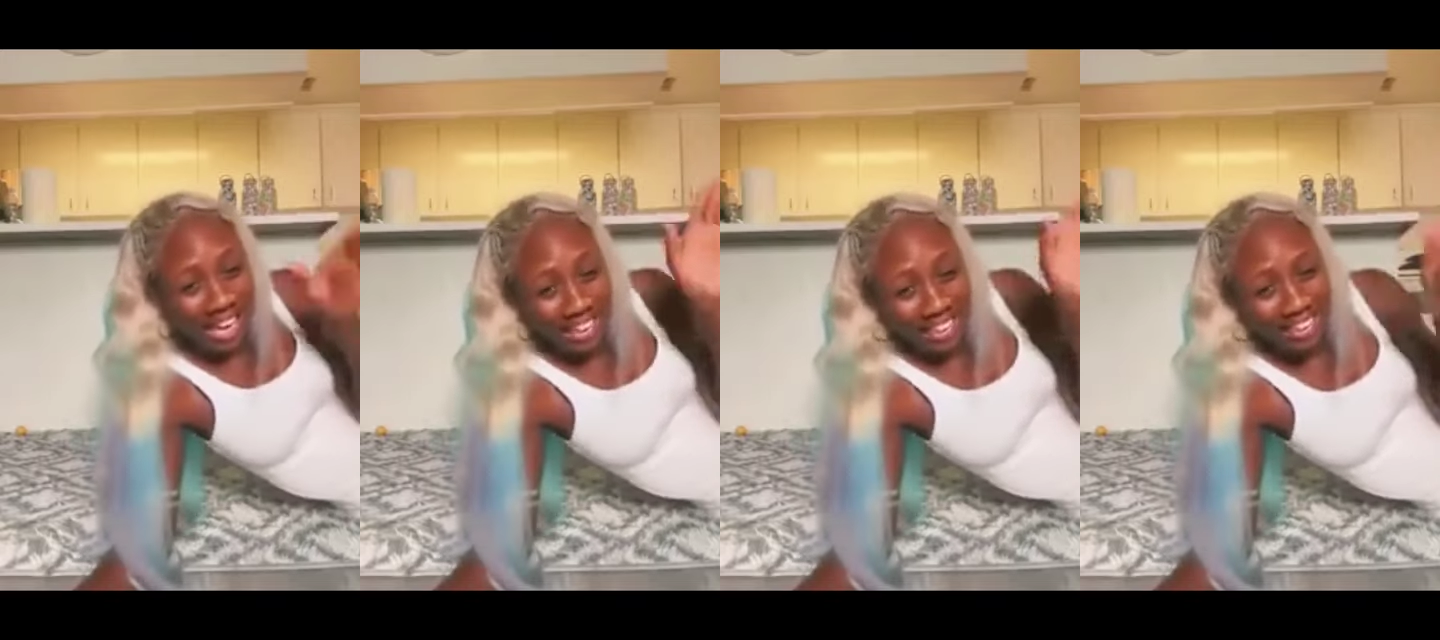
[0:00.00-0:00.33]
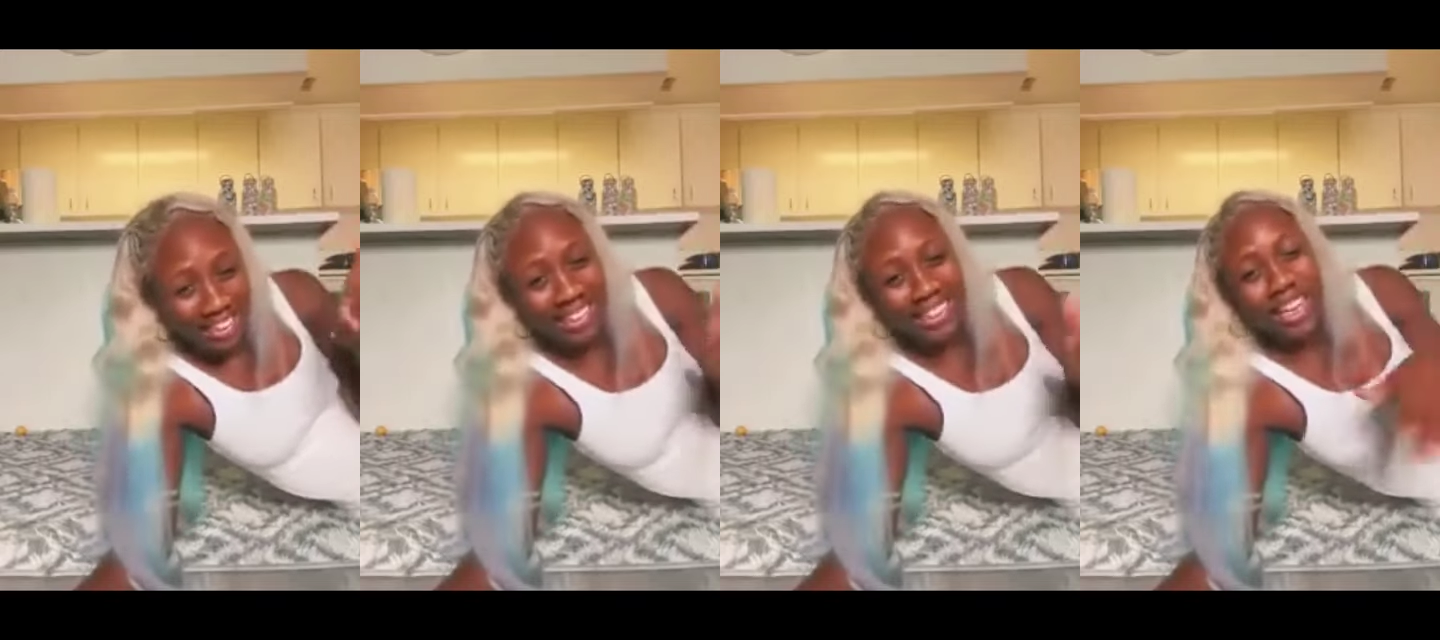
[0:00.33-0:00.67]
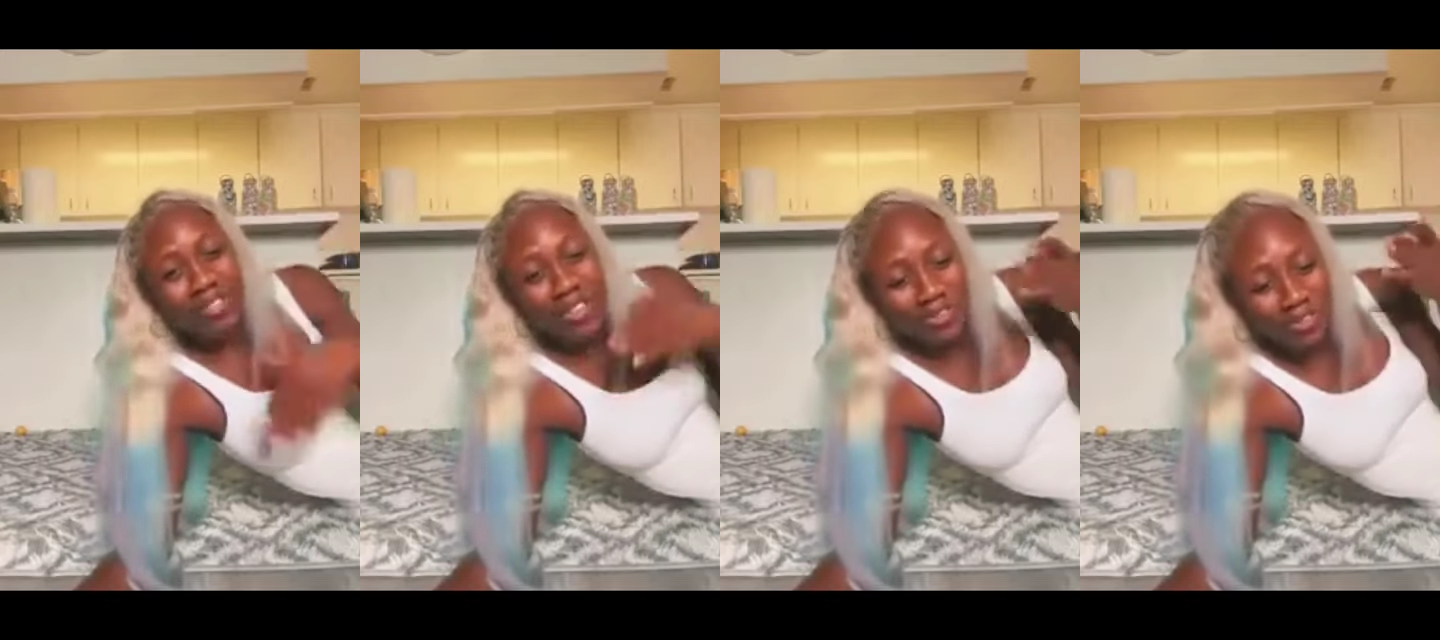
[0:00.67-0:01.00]
In the night,
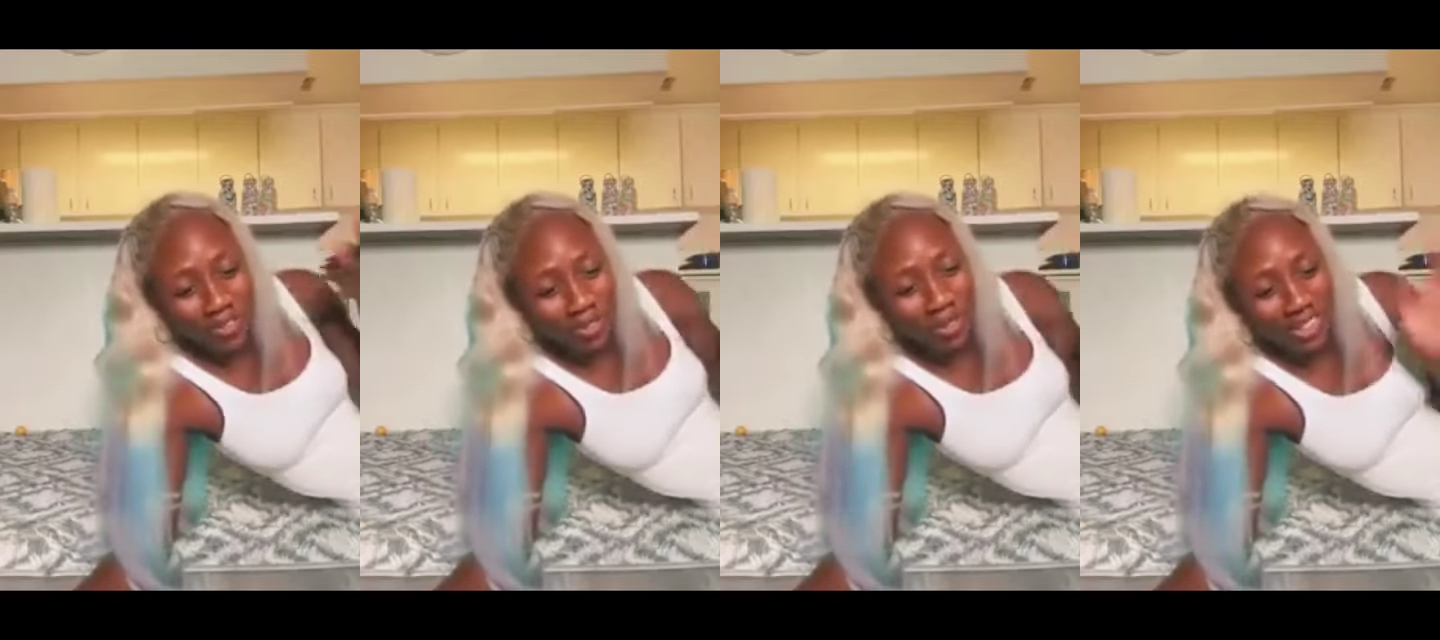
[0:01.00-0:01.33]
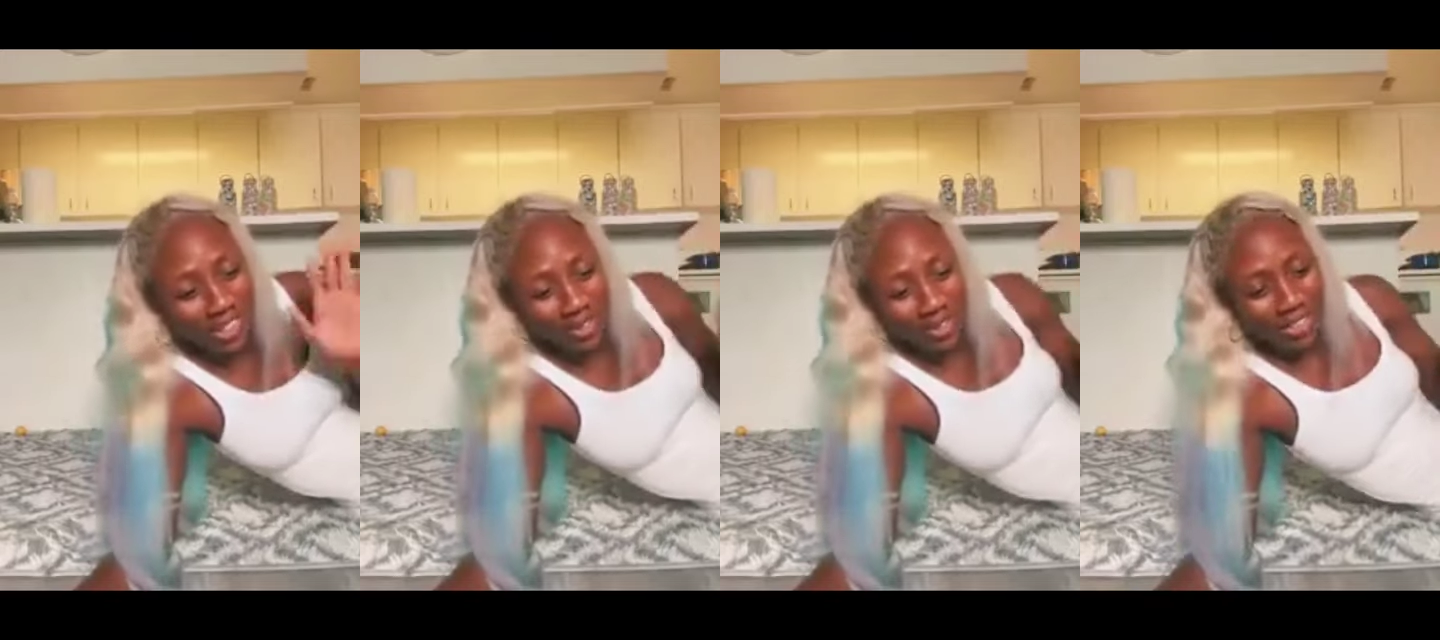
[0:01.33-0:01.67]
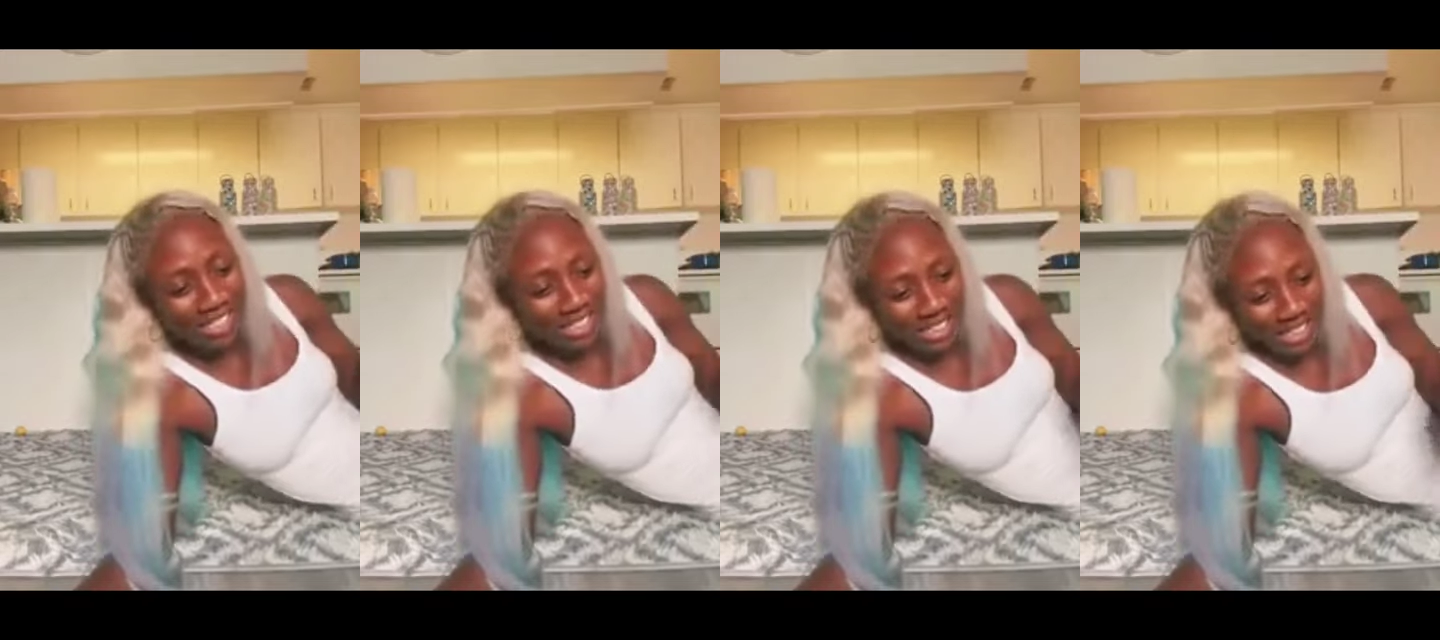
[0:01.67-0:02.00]
I won't even do any
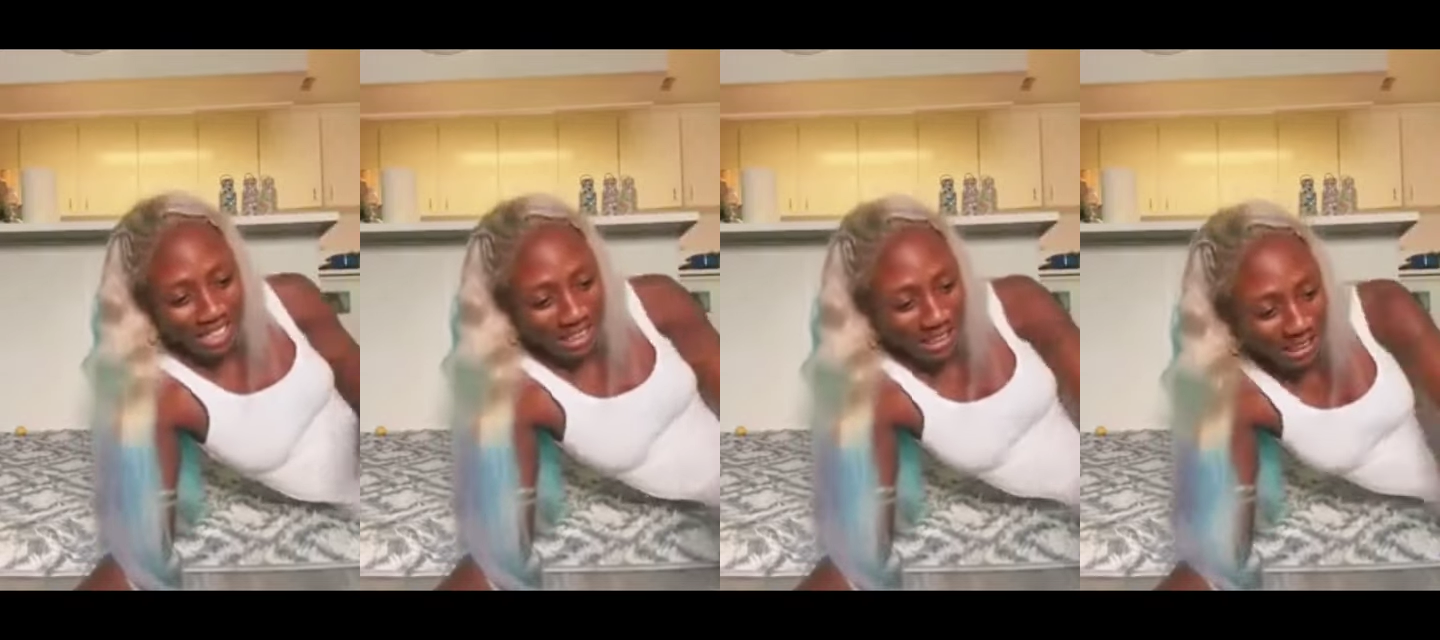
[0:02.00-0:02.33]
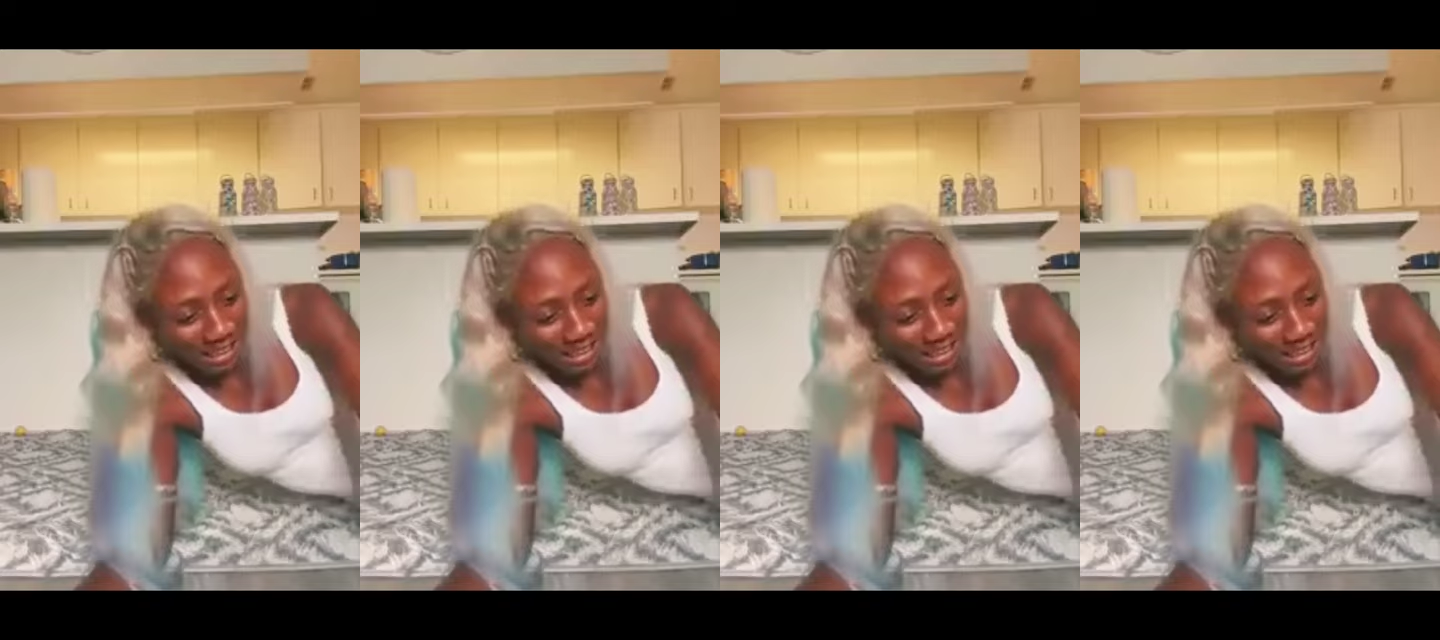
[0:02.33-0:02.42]
korra sketching.